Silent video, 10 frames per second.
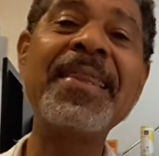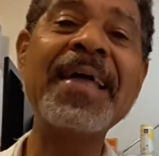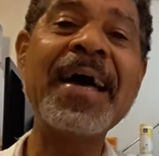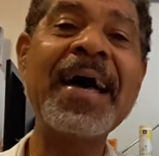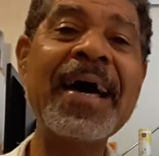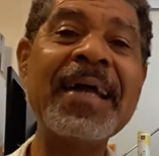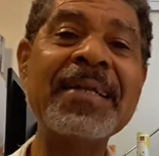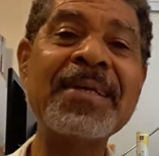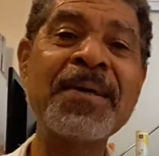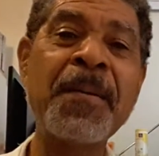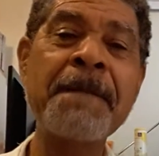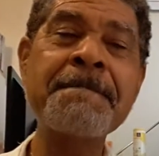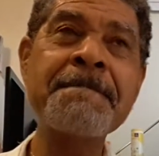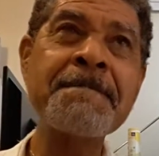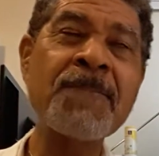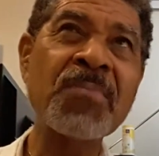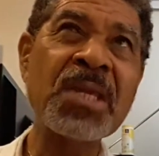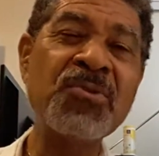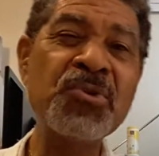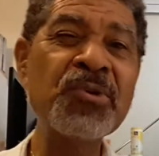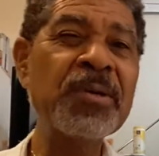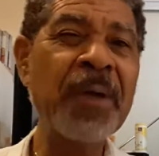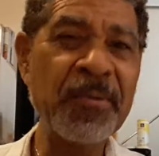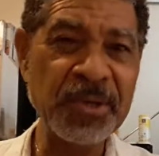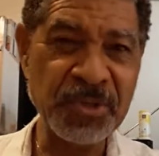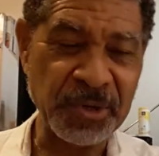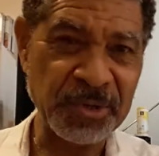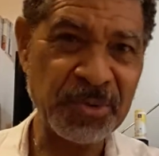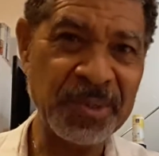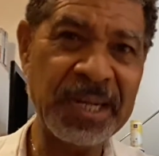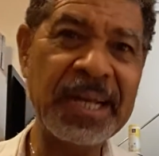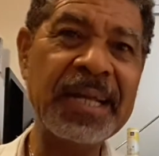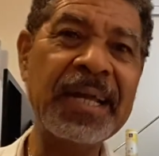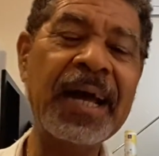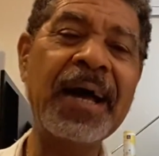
that during my research, when I,